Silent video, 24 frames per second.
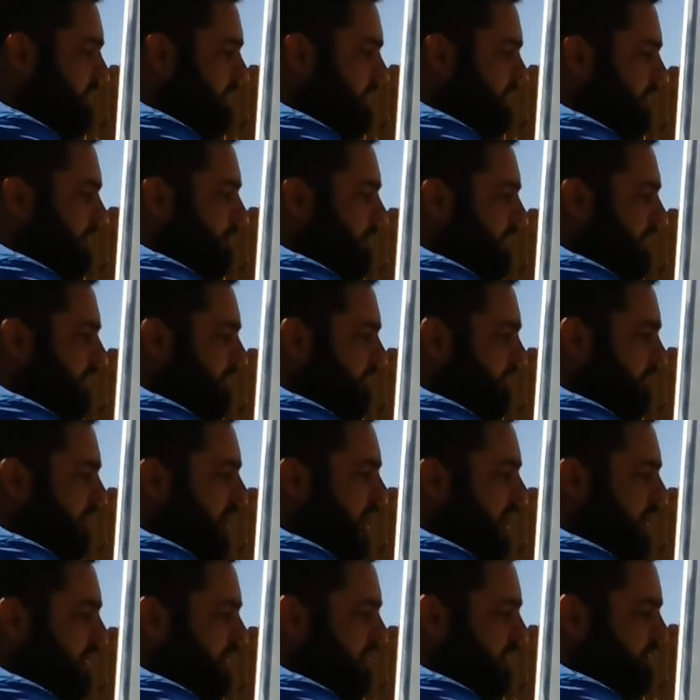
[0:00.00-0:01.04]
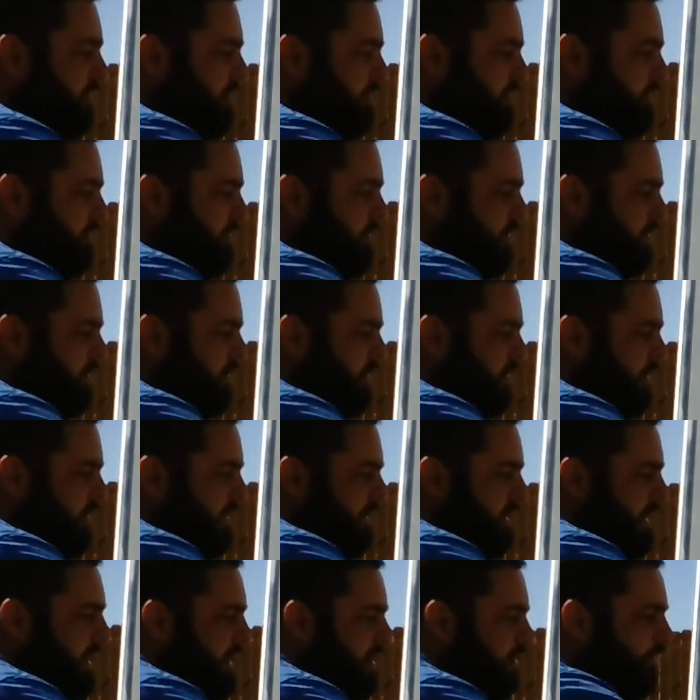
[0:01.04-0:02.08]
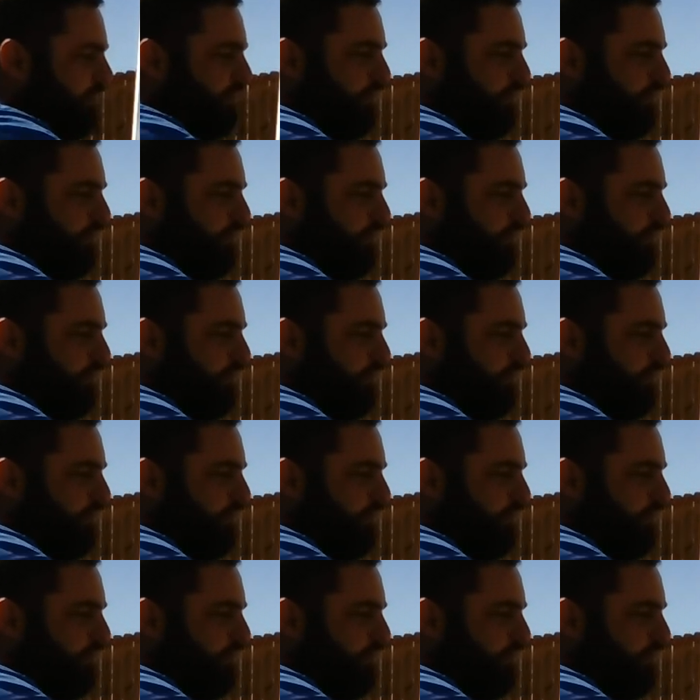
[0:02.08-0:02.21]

they're made of rock. Now,